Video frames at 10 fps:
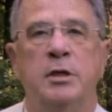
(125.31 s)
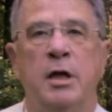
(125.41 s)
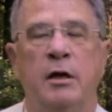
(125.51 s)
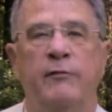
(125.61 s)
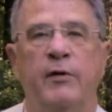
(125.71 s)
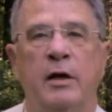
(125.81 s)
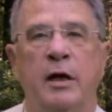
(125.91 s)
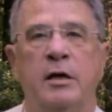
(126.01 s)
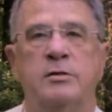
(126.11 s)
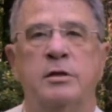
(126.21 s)
the end of that
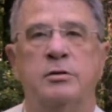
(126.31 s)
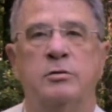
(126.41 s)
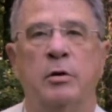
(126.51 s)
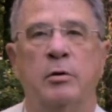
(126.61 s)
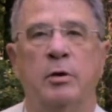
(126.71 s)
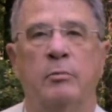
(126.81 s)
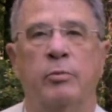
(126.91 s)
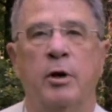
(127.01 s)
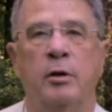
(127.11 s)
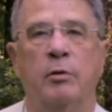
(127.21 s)
casting stroke and
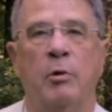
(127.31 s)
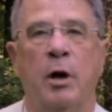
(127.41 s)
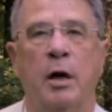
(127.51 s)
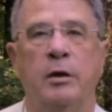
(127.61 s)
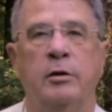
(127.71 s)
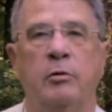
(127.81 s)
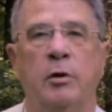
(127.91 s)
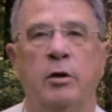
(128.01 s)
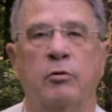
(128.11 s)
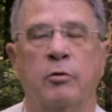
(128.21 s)
bring the rod
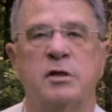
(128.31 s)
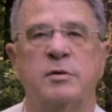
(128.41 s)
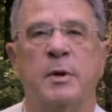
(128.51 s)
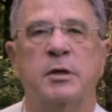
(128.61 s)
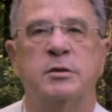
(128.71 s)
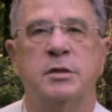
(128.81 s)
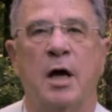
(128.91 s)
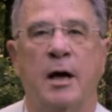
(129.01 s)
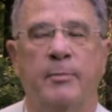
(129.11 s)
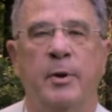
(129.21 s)
to a crisp
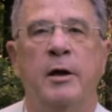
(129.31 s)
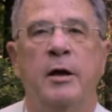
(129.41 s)
stop.